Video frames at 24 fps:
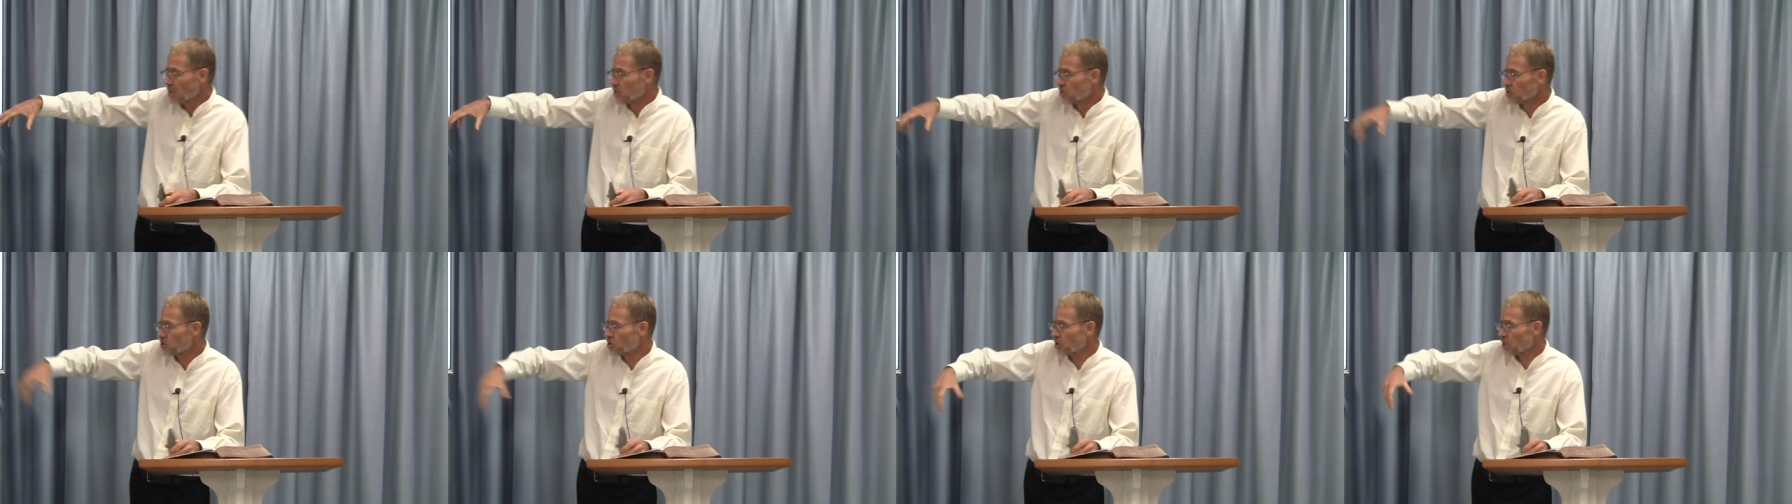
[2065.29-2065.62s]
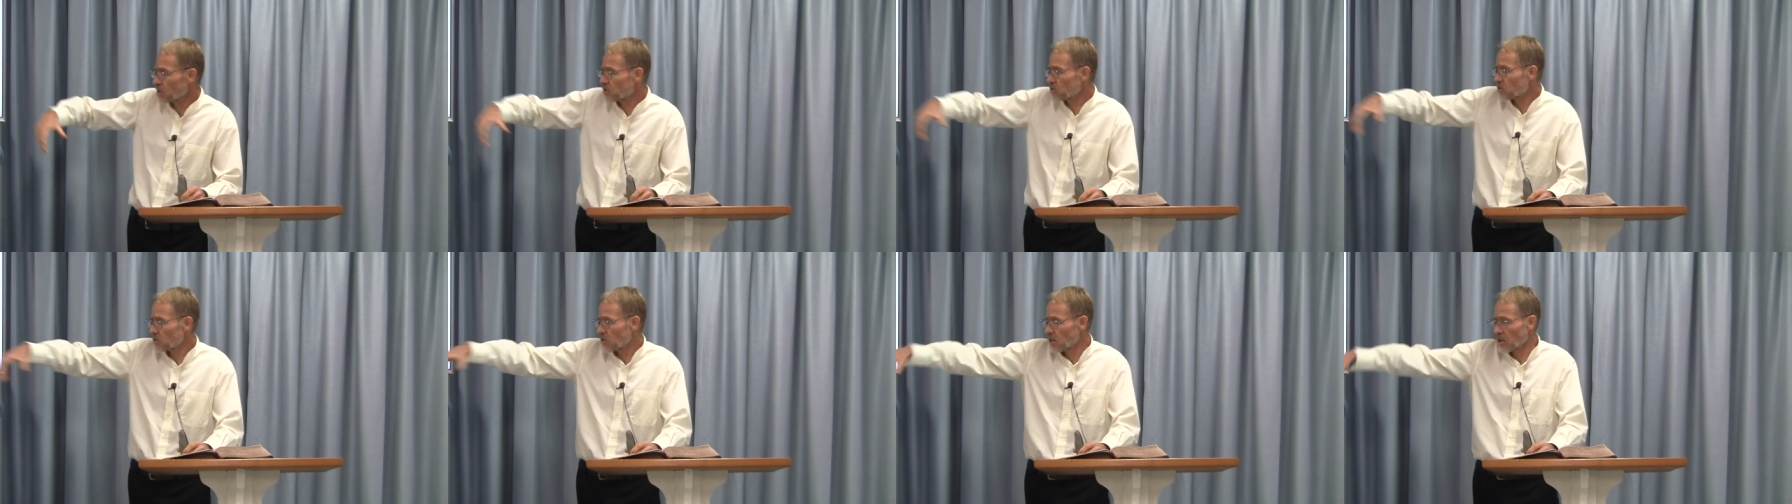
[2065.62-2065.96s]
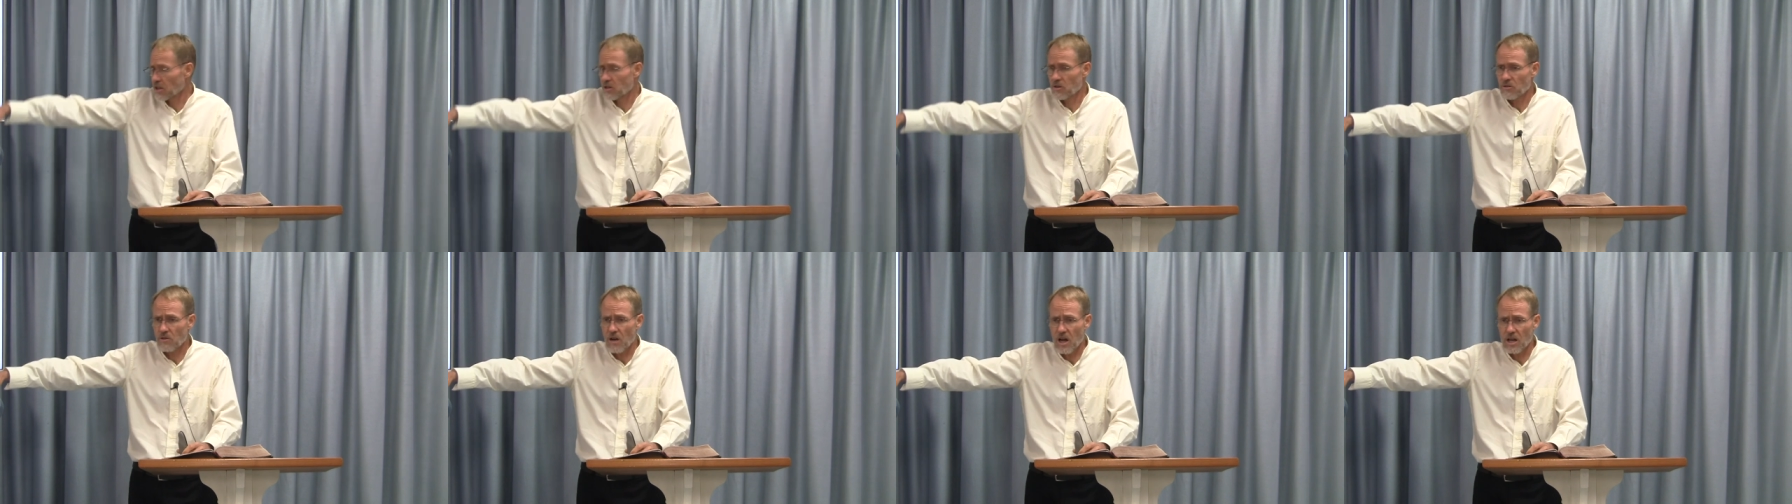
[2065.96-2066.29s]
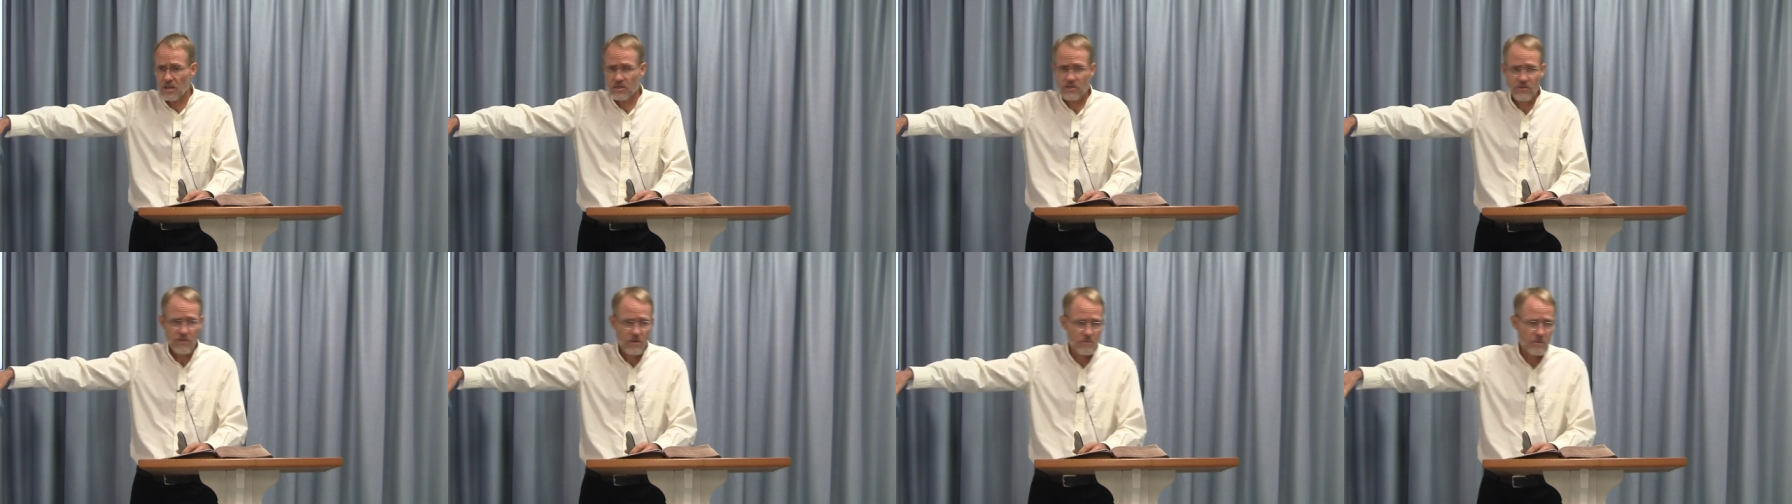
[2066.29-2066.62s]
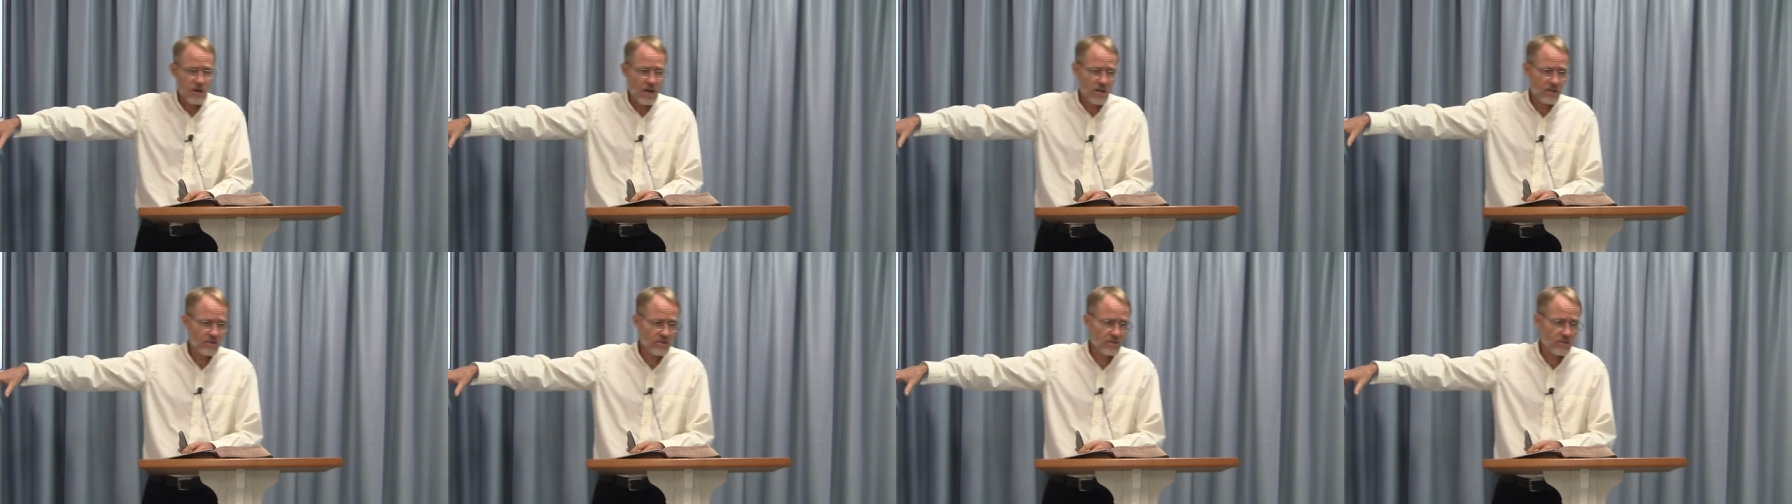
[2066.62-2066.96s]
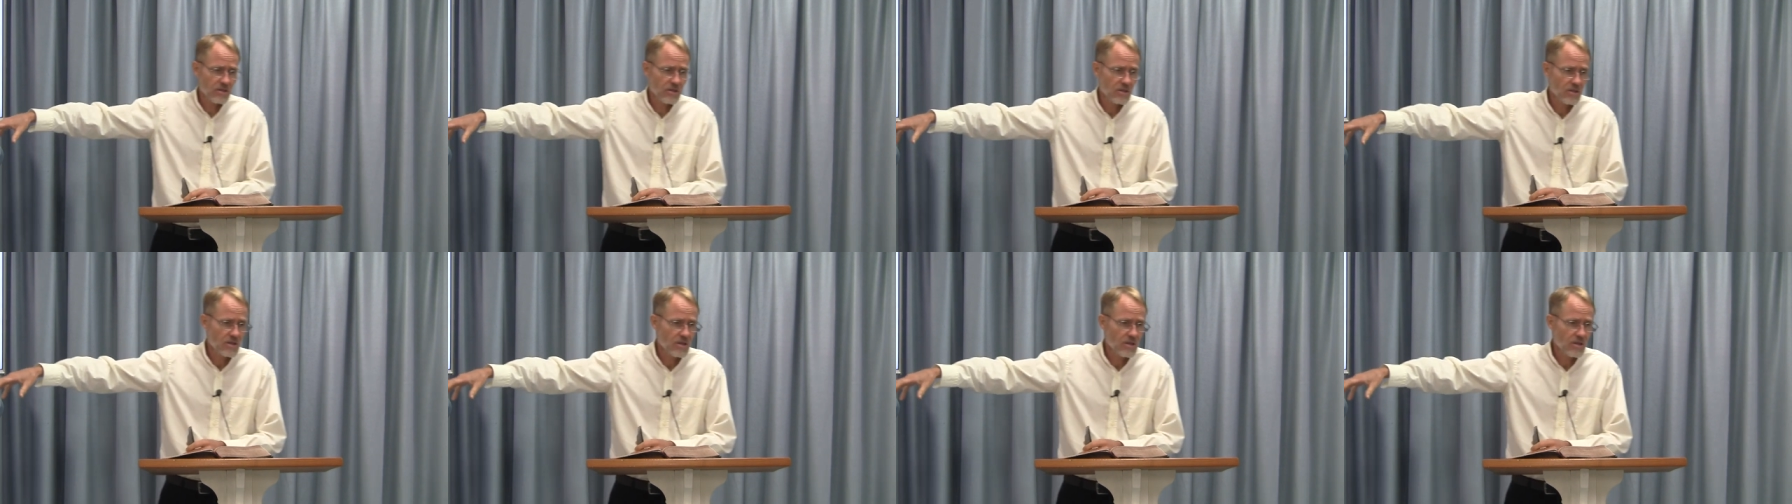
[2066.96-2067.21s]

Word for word: just across from us